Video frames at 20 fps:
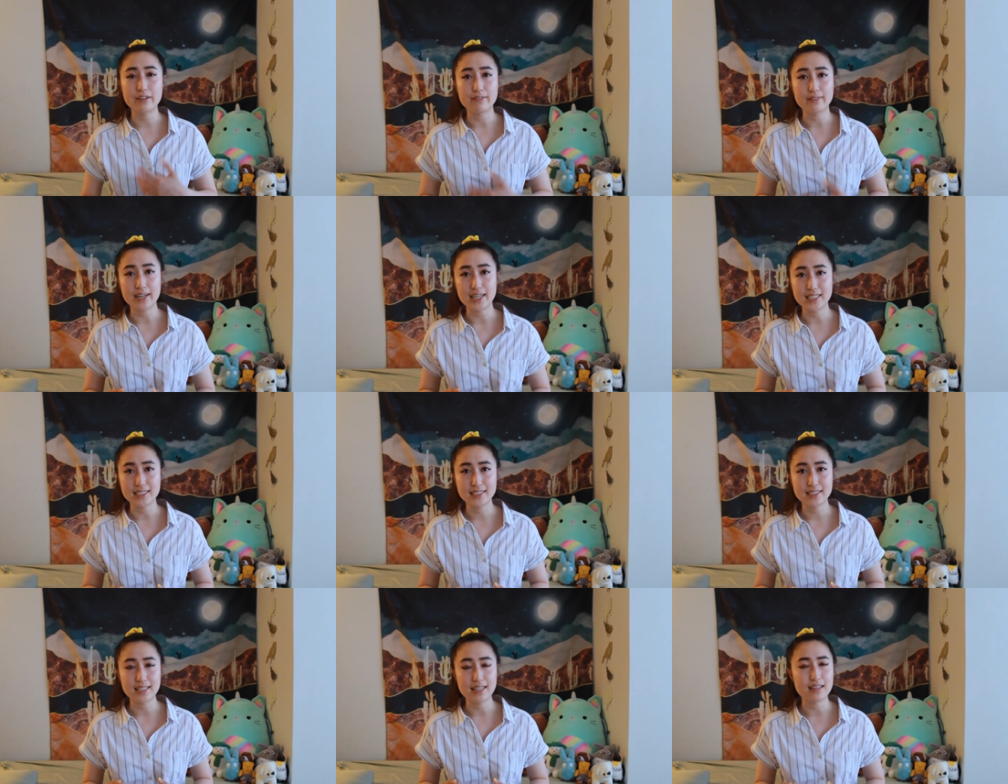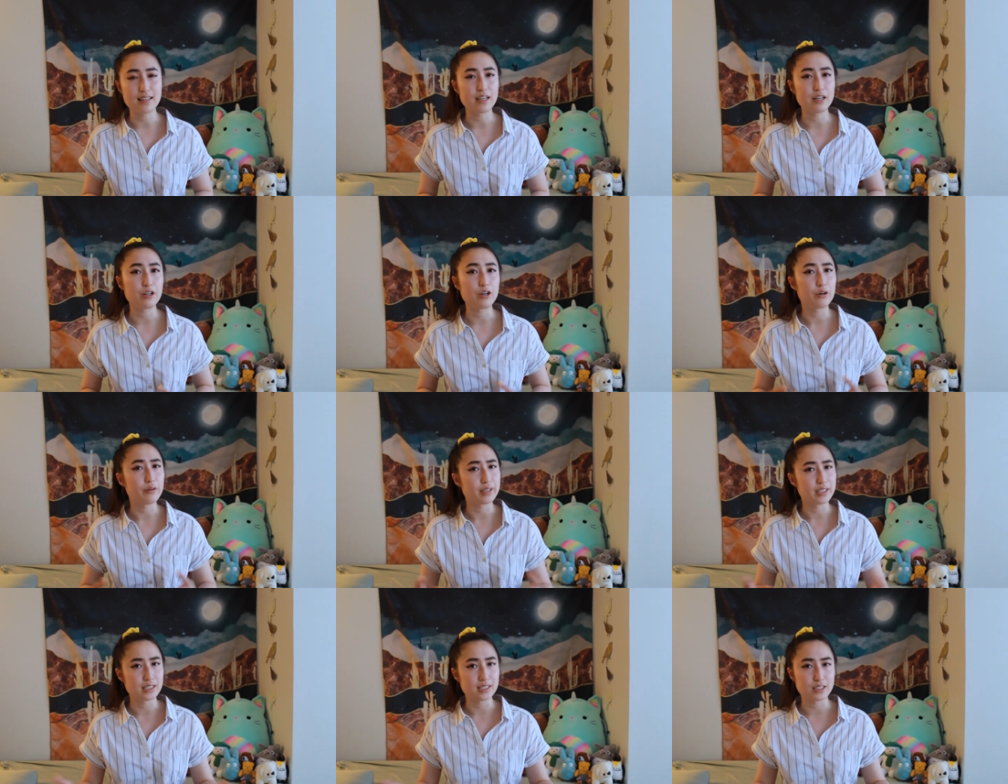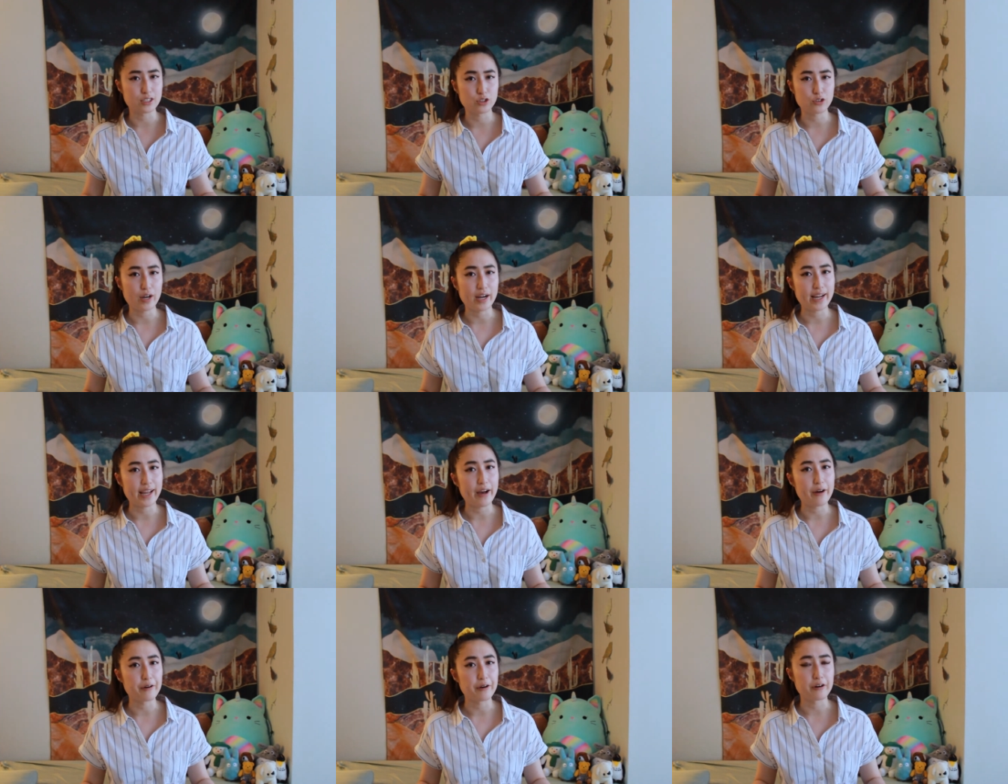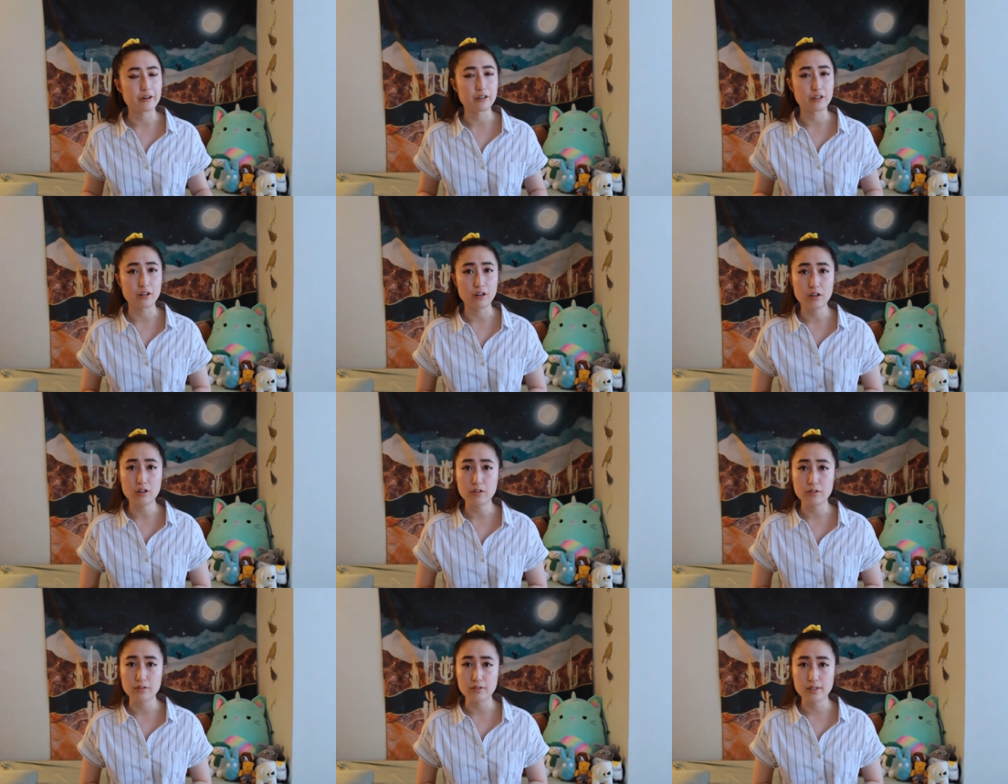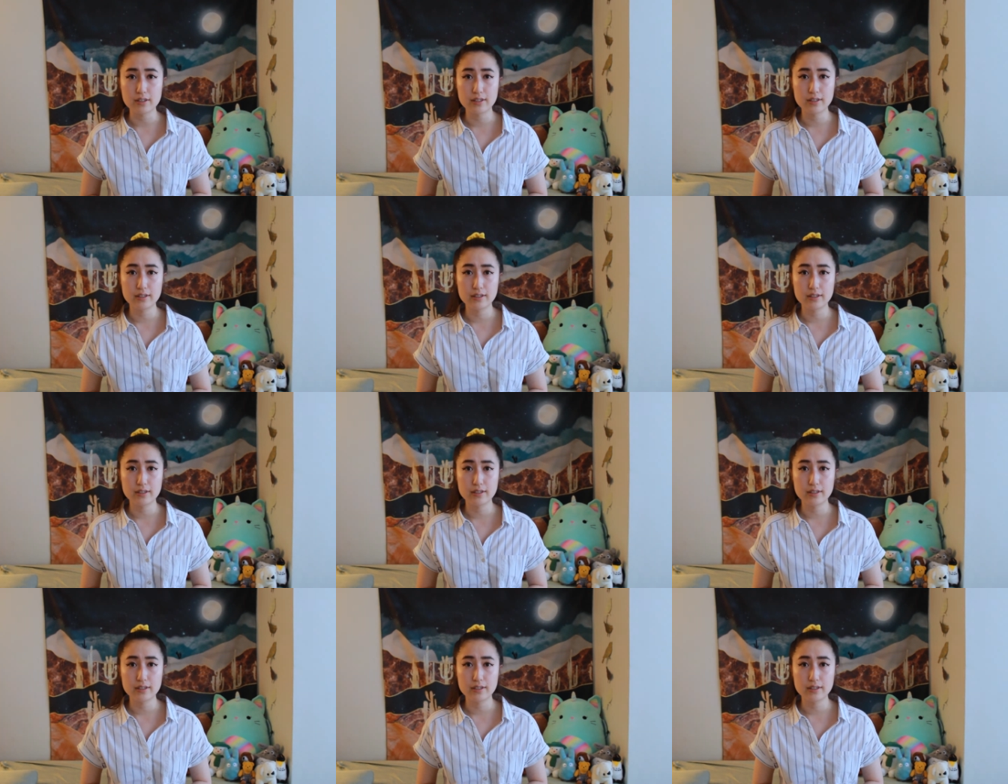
advice and then going to strike out on her own.